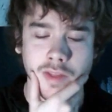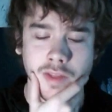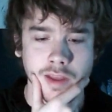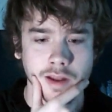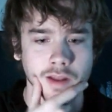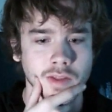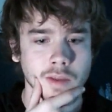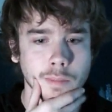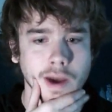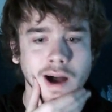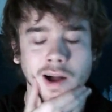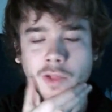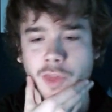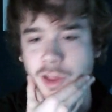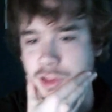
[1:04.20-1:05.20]
and that, that
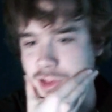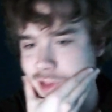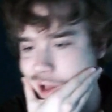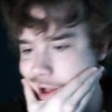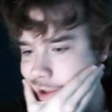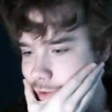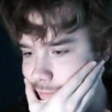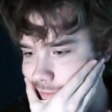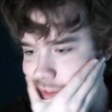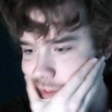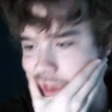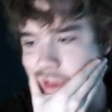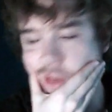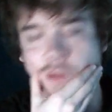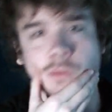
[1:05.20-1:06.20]
politics has kind of
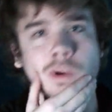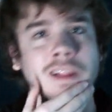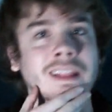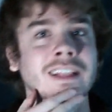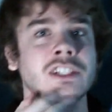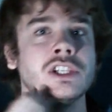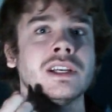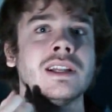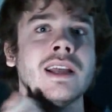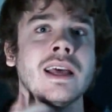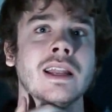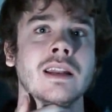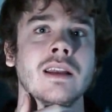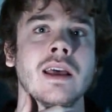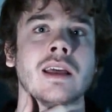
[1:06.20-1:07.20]
taken religion
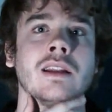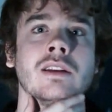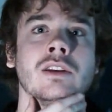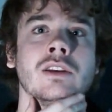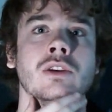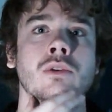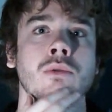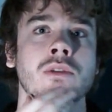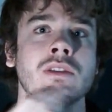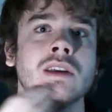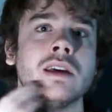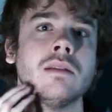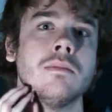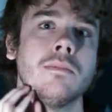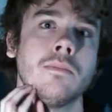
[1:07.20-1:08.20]
and and used
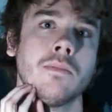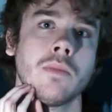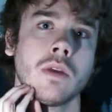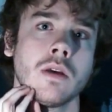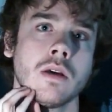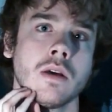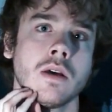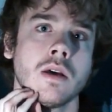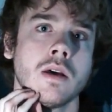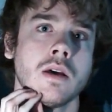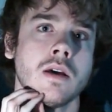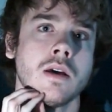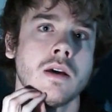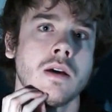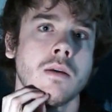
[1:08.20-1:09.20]
it.
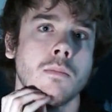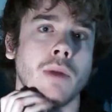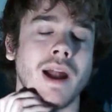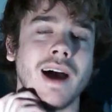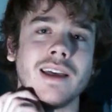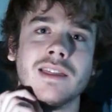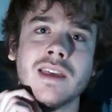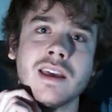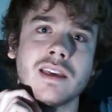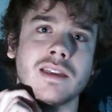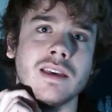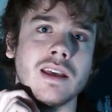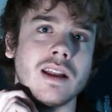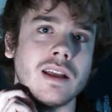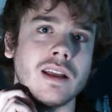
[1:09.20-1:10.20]
But I think
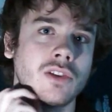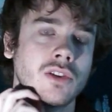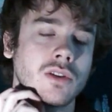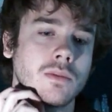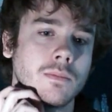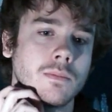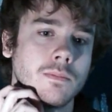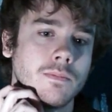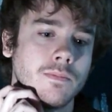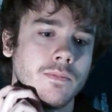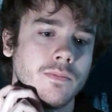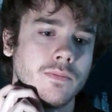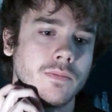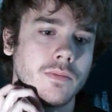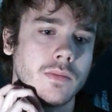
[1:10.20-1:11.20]
that it's
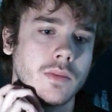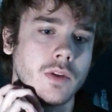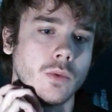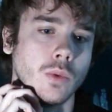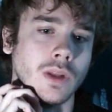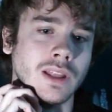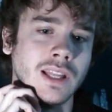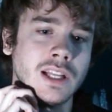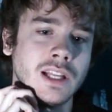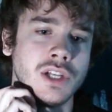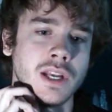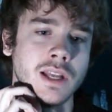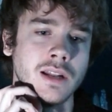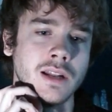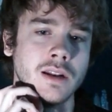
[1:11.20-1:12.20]

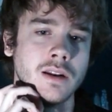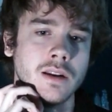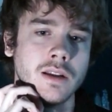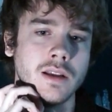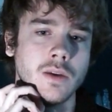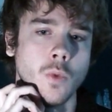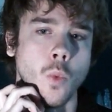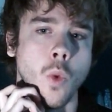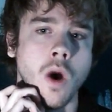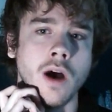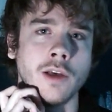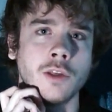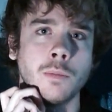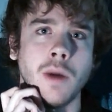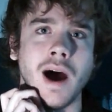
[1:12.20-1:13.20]
religion
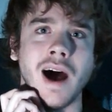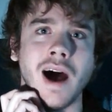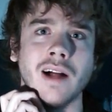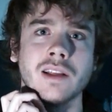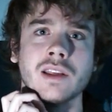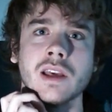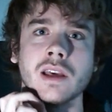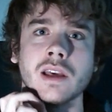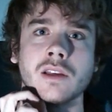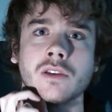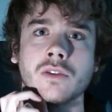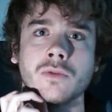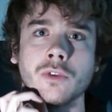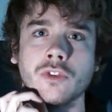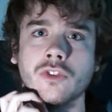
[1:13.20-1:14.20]
was
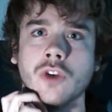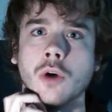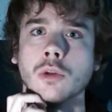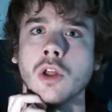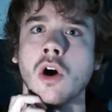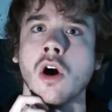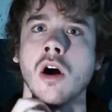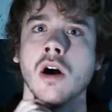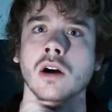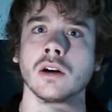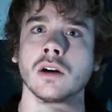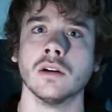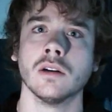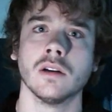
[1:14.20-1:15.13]
politics for so long